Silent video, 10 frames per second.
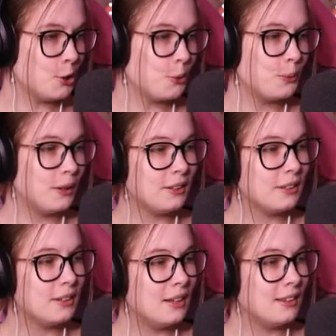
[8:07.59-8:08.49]
Well,
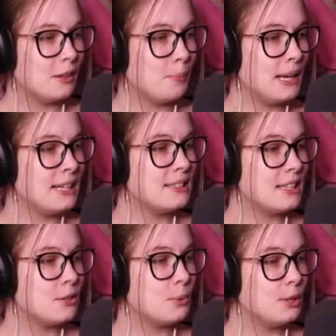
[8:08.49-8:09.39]
the man
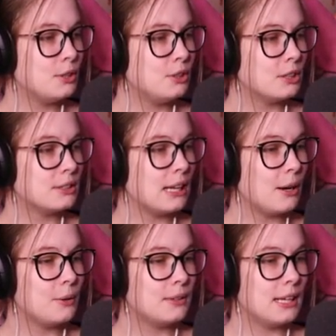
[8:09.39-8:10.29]
sent word just
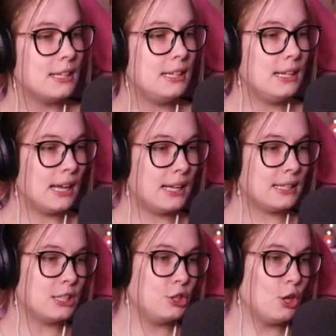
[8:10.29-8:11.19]
now that he has
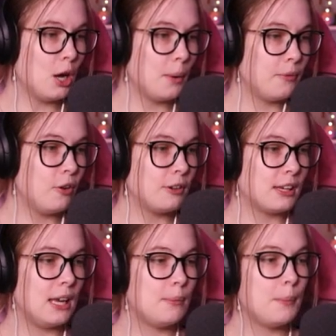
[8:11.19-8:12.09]
a job for a
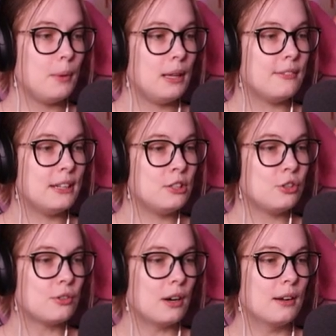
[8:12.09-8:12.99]
capable adventurer.